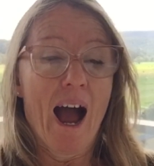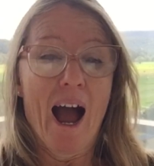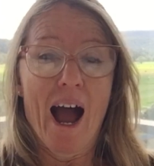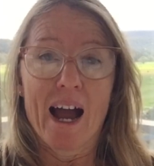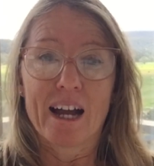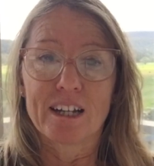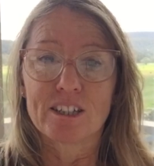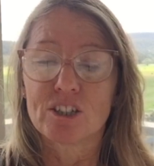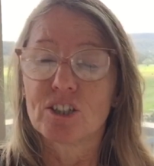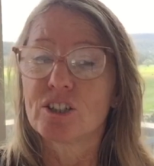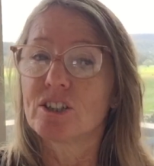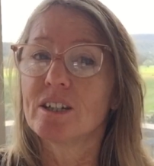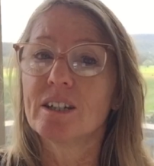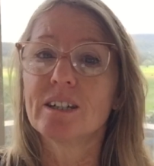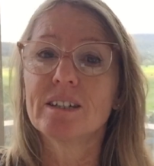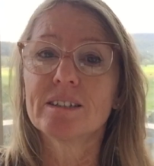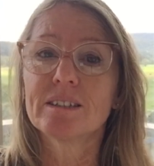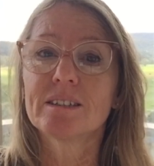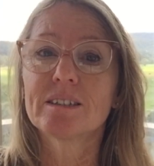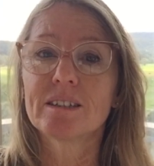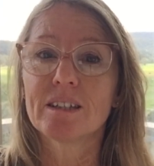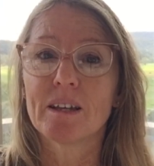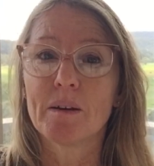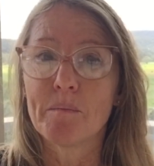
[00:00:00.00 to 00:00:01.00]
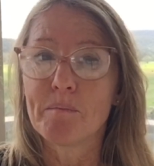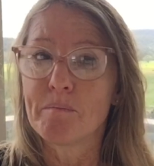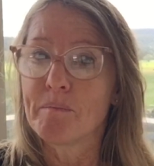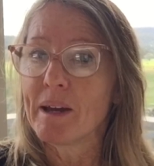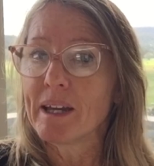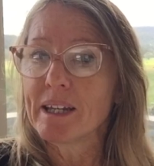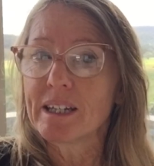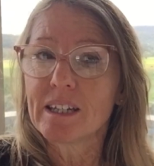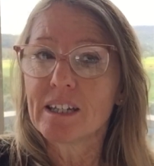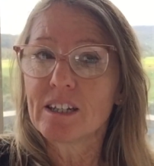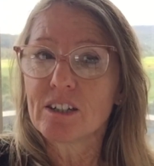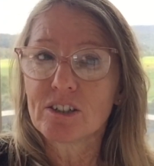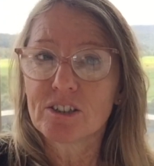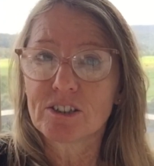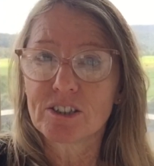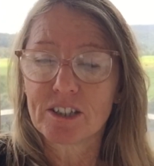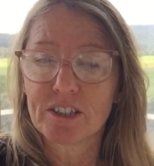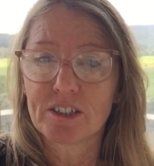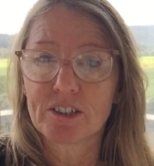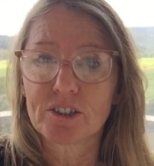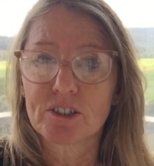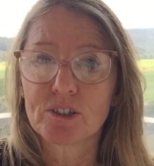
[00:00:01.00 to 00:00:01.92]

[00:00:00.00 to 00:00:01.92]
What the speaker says: and she is making her dinner.